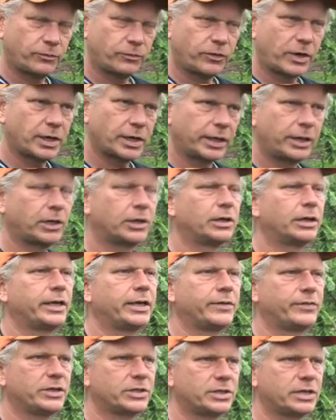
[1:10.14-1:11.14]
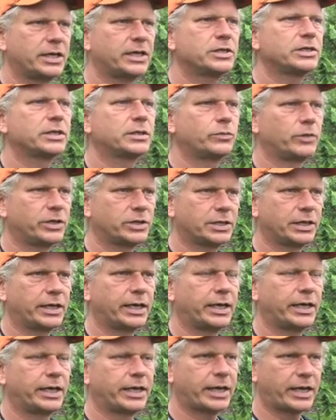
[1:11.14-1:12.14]
fairly early in the season. We usually
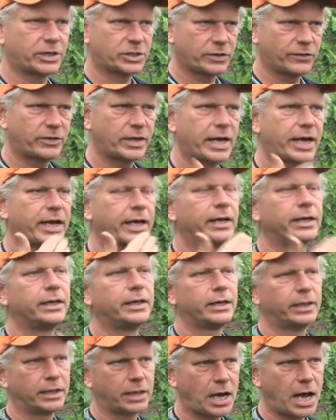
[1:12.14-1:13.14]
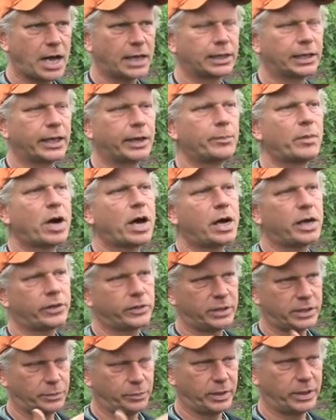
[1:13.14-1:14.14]
get a catch of that. Codling moth
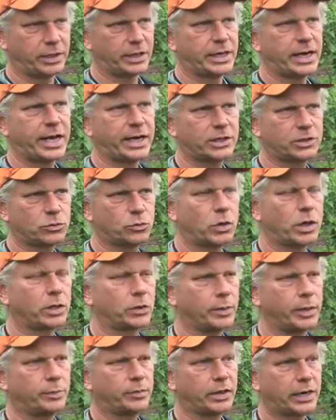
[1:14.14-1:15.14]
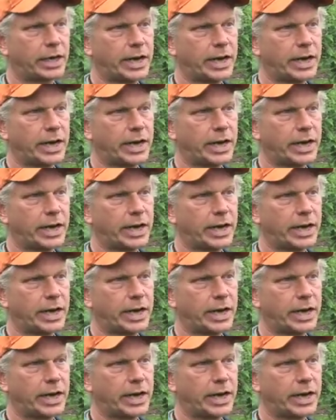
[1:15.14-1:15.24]
would be the next one we put